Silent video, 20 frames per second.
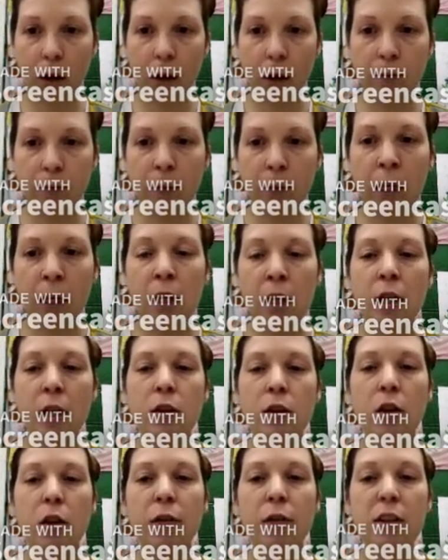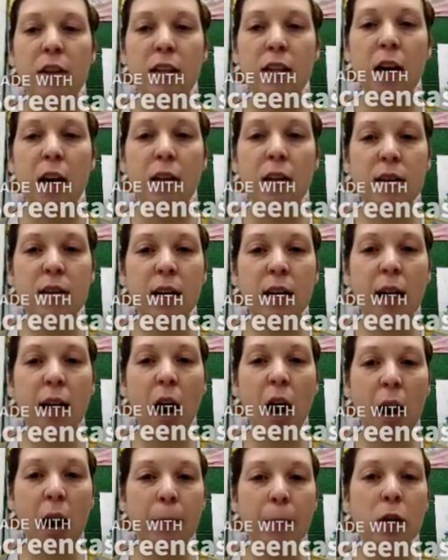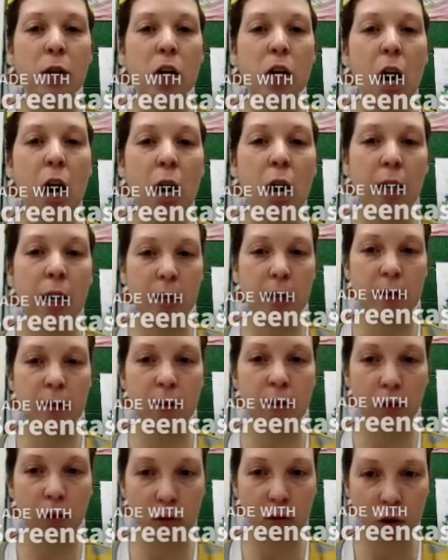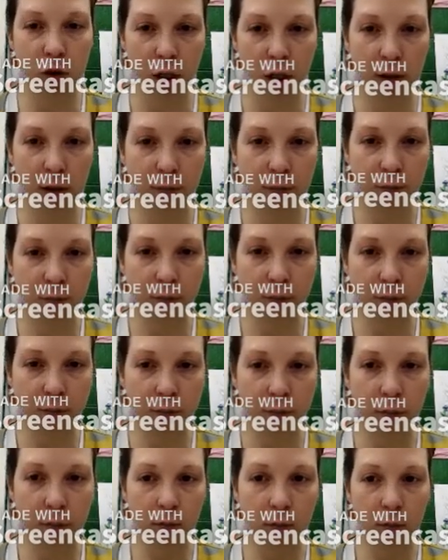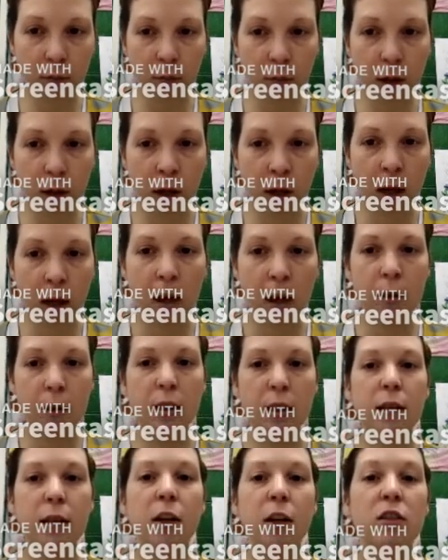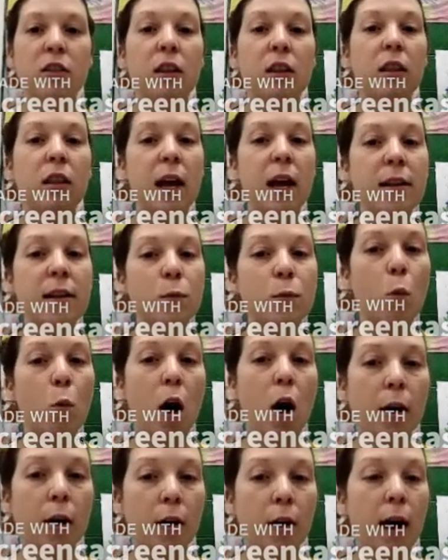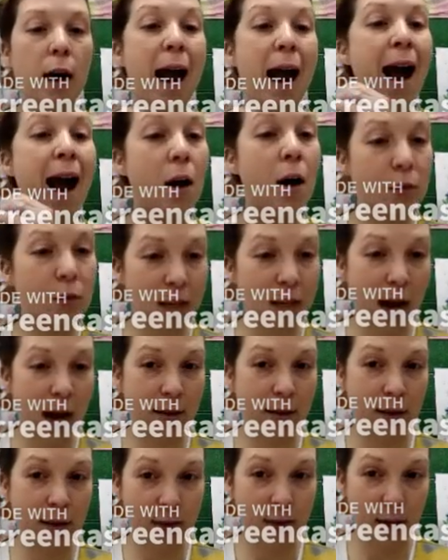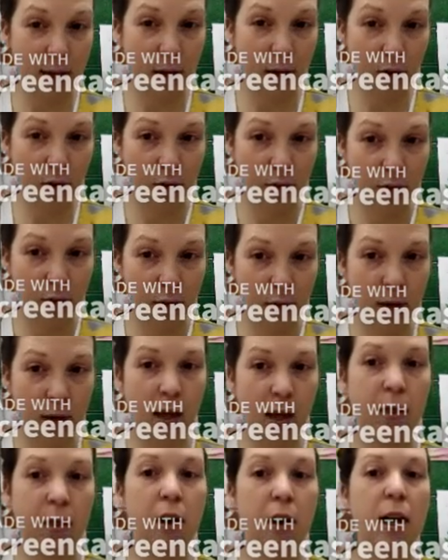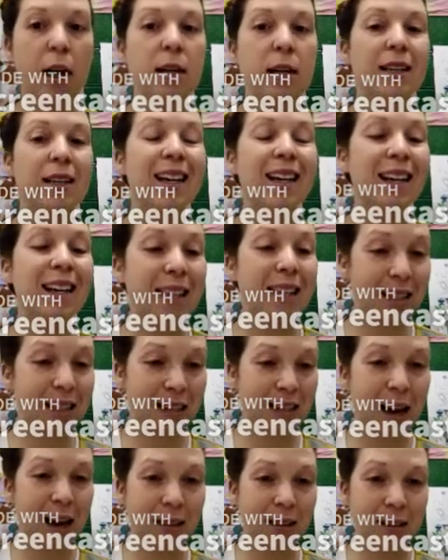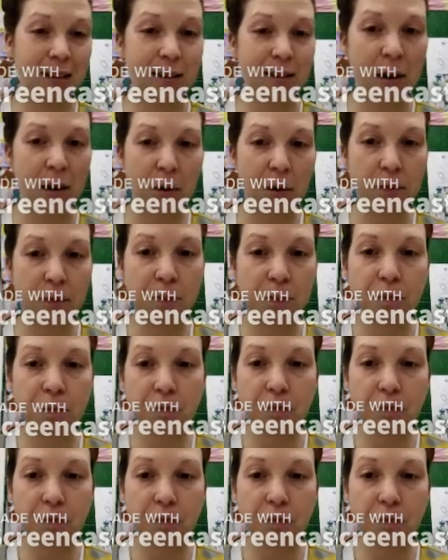Okay. So if a cell is in a hypertonic solution, then there's less water outside the cell than there is inside the cell,